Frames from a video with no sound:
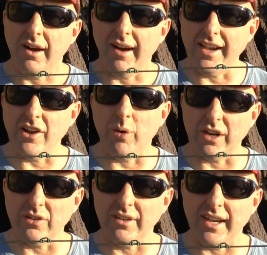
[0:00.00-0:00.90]
I know
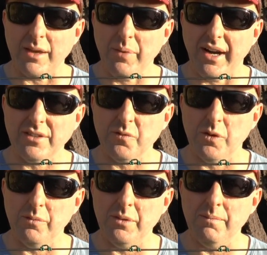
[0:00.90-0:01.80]
I couldn't get any parts
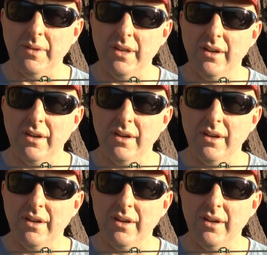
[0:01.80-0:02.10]
from them.